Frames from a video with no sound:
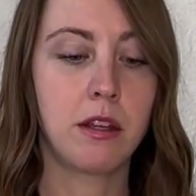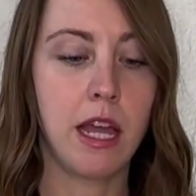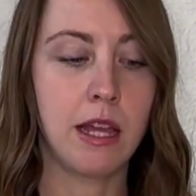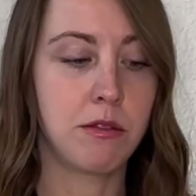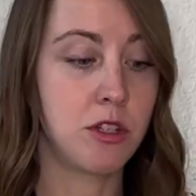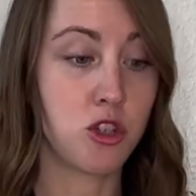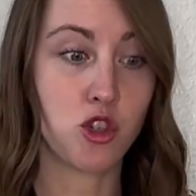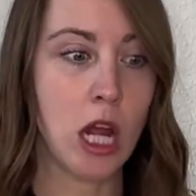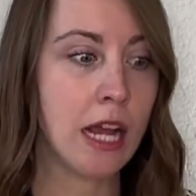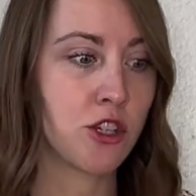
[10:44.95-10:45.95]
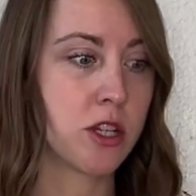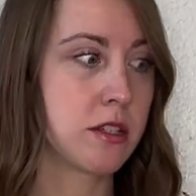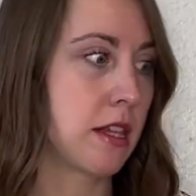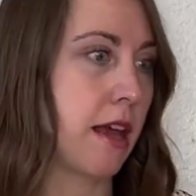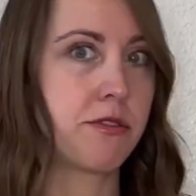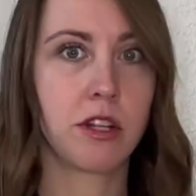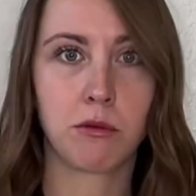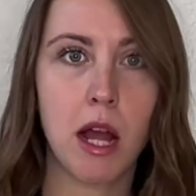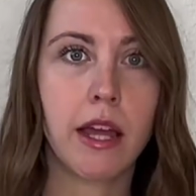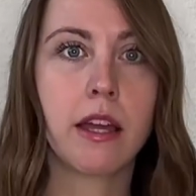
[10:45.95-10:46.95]
and distractions left and
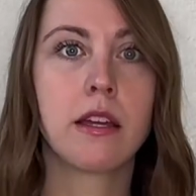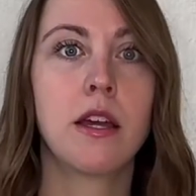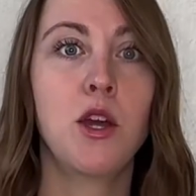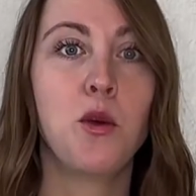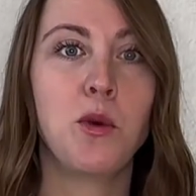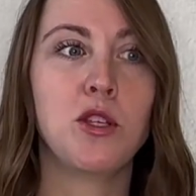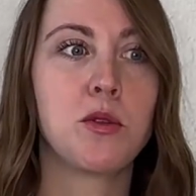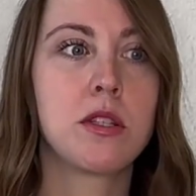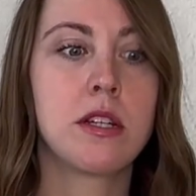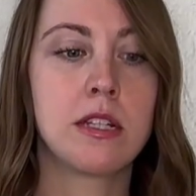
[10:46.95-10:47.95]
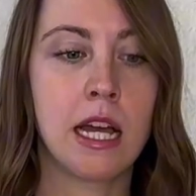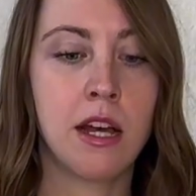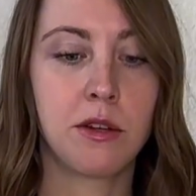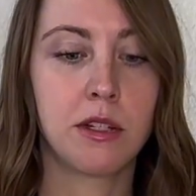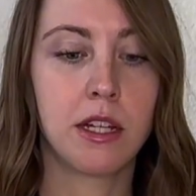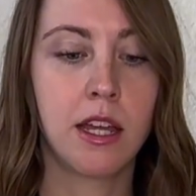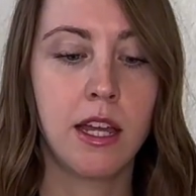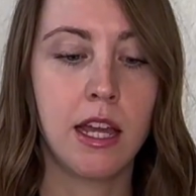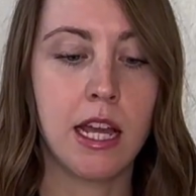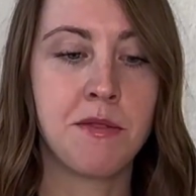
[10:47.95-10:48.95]
right. When you sit down
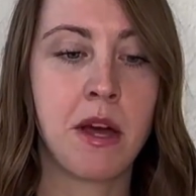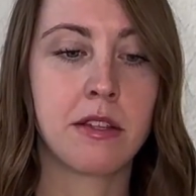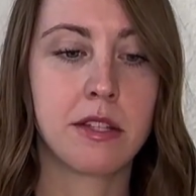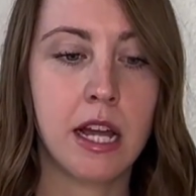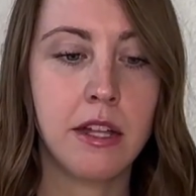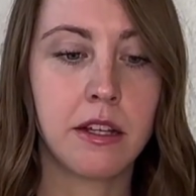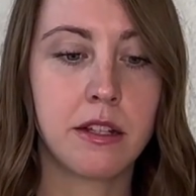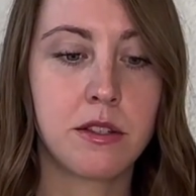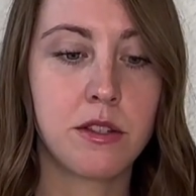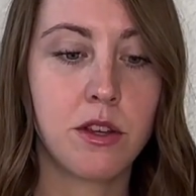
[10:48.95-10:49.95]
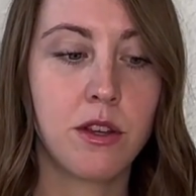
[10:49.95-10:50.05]
in that silence,